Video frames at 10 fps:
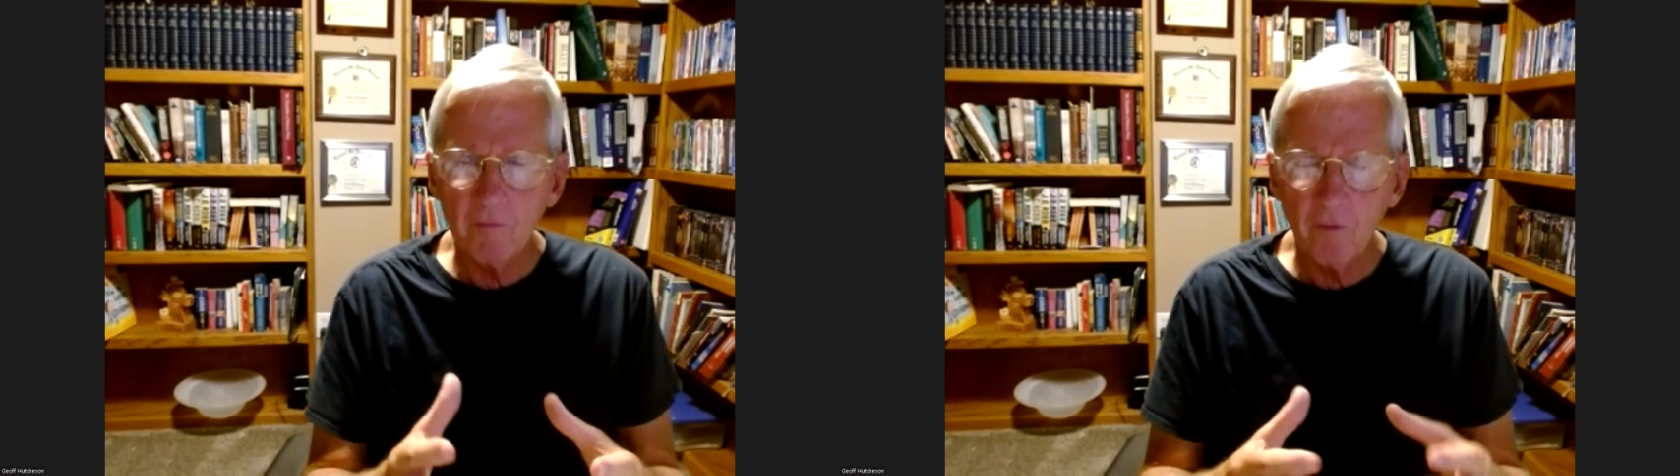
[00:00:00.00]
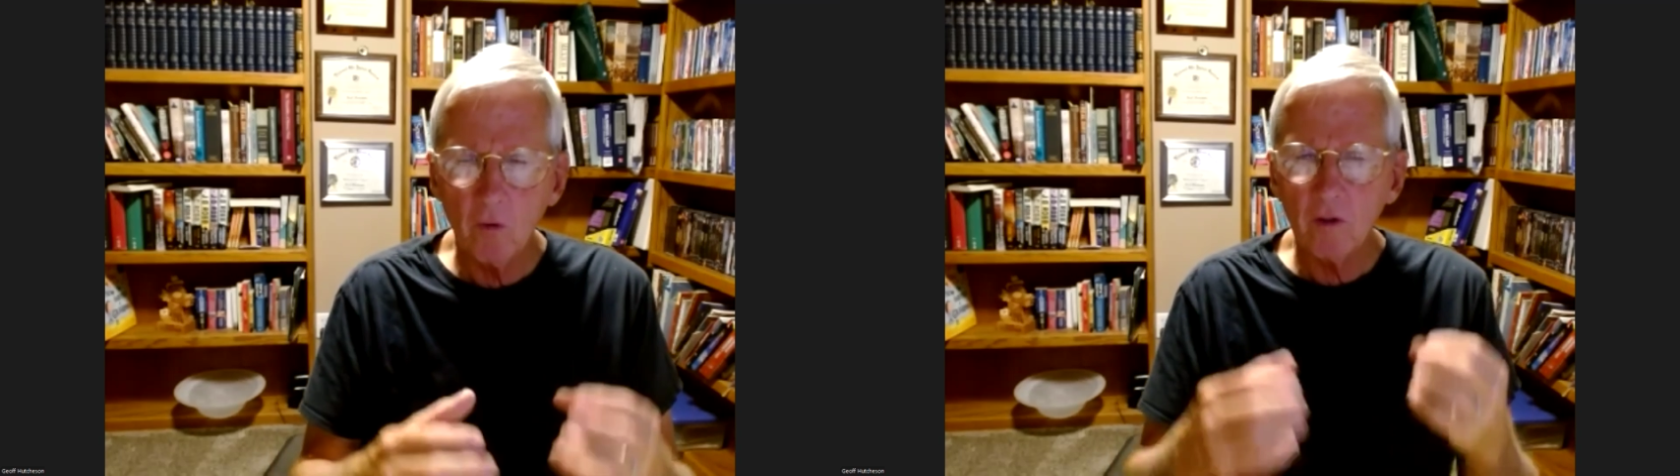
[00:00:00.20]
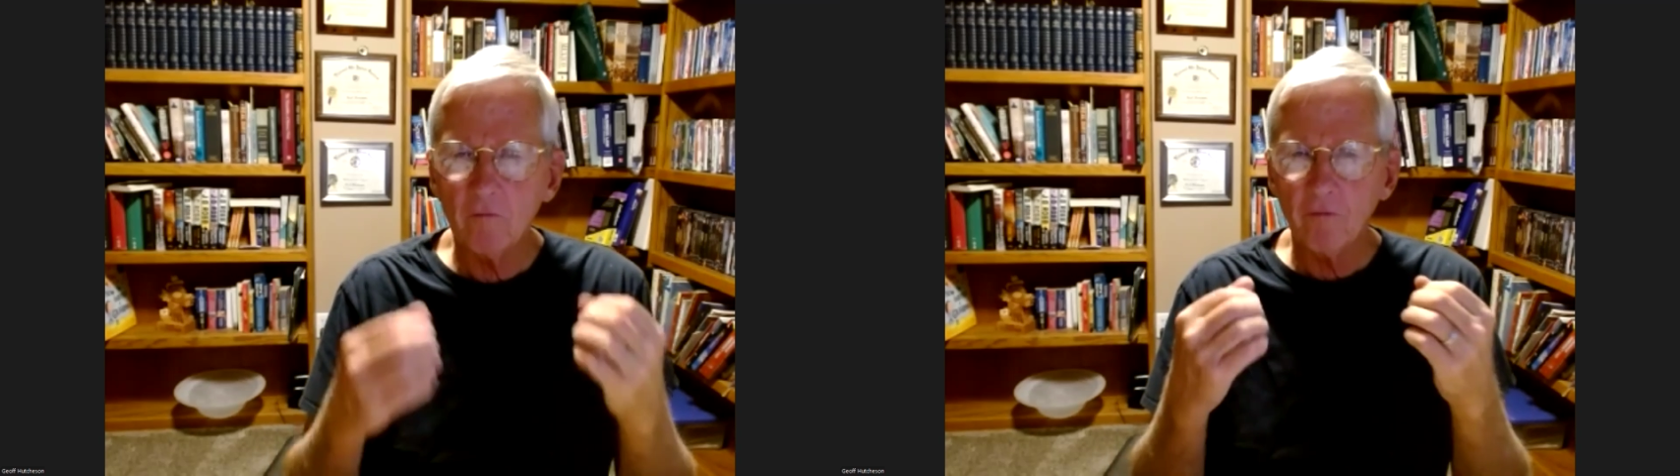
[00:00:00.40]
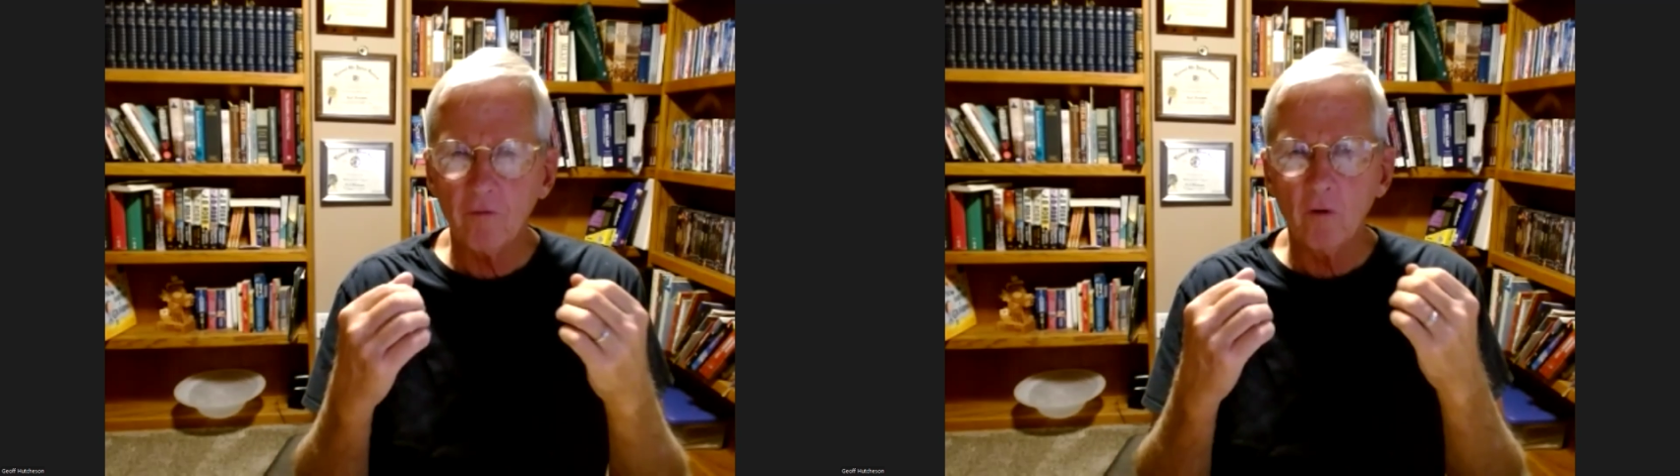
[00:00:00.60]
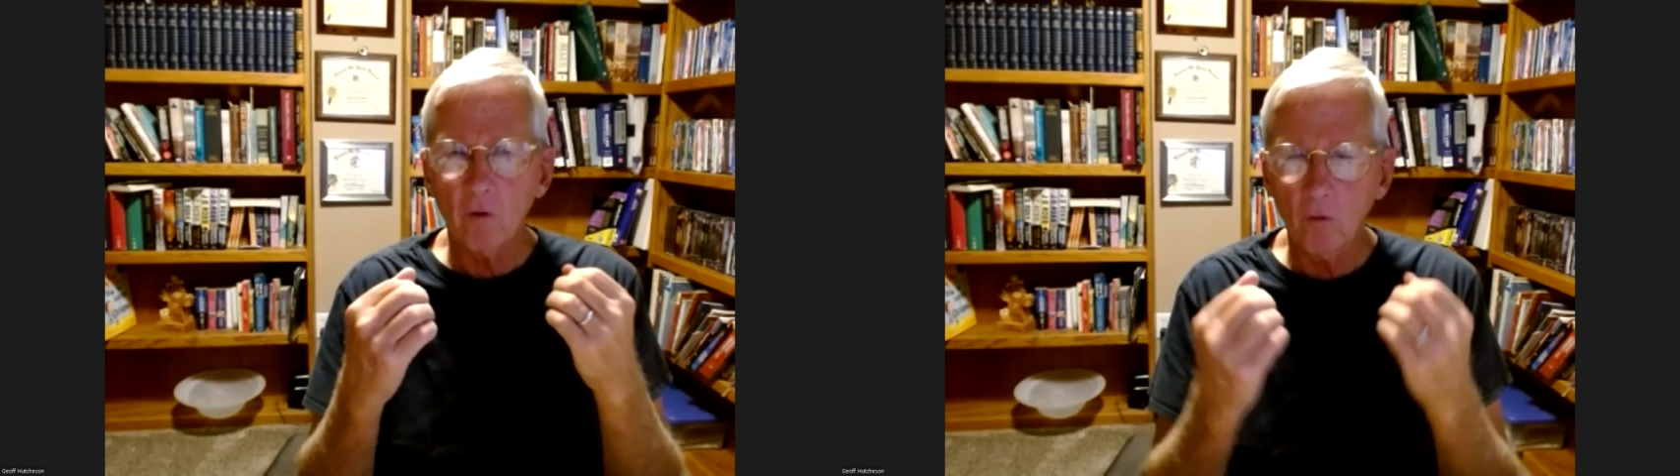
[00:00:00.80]
voting for
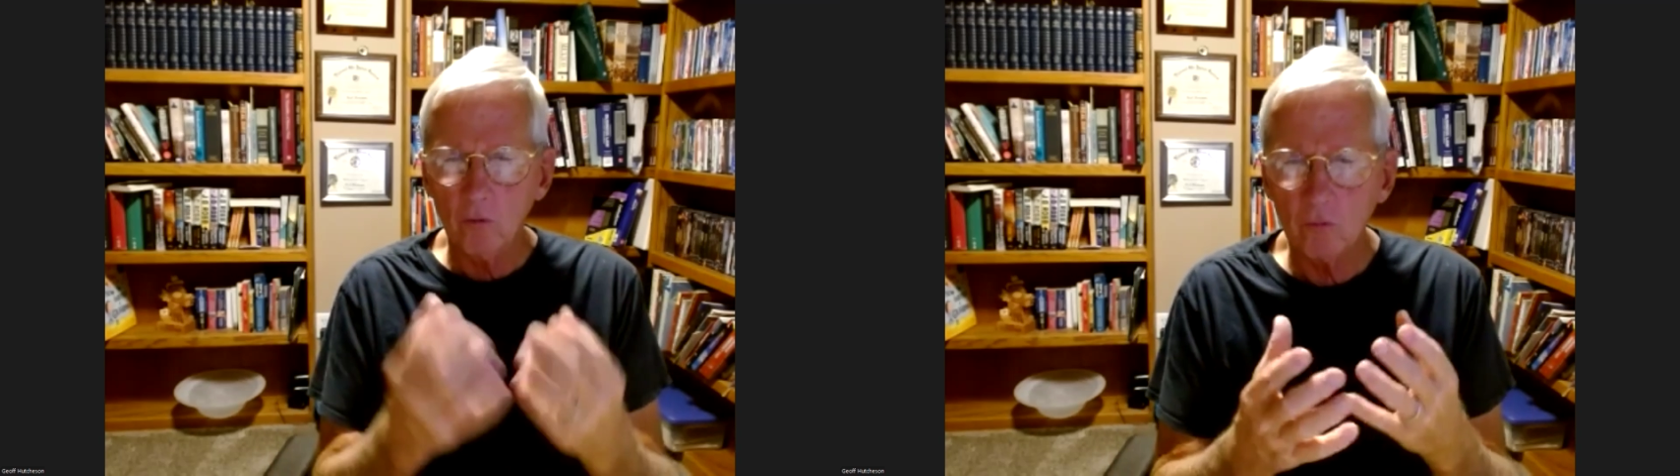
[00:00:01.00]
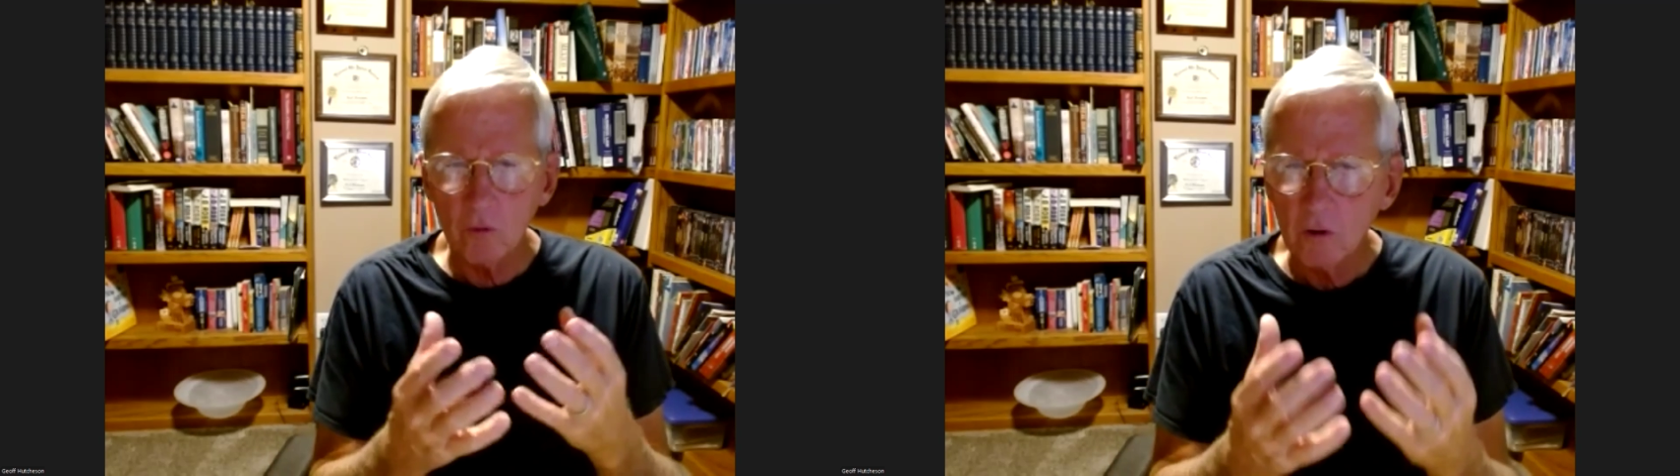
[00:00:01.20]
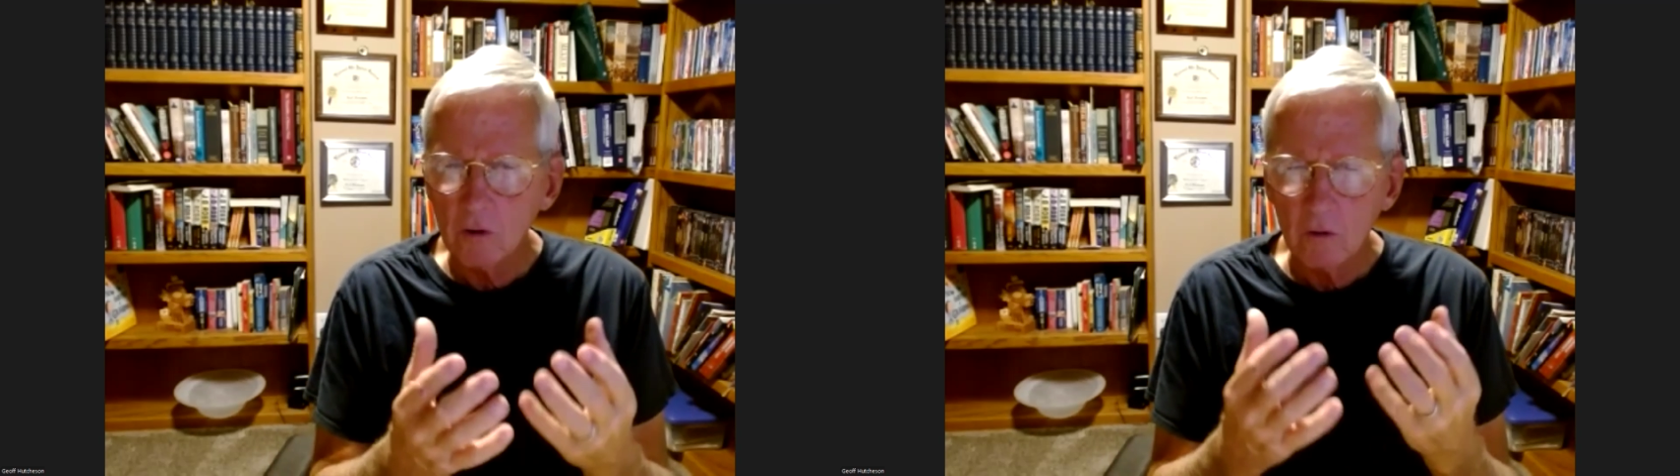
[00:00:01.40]
their own